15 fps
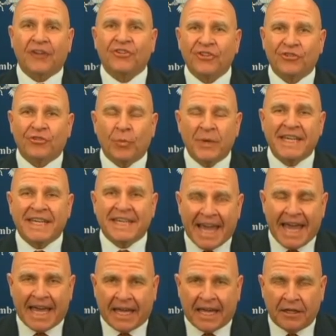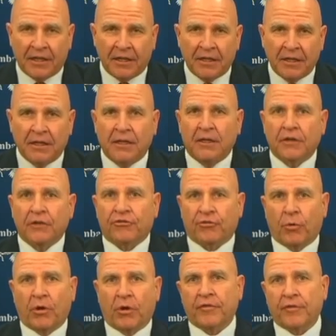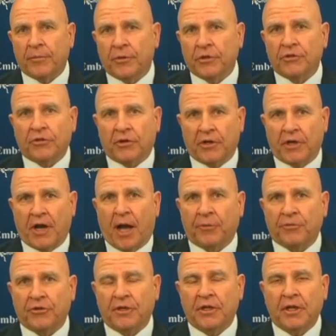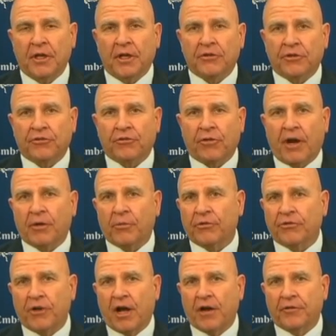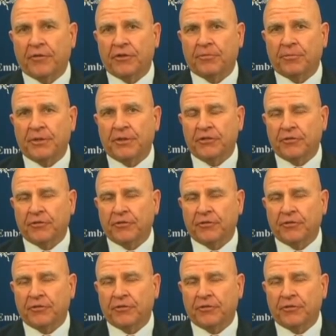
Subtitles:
actions we can, short of a military option, to try to resolve this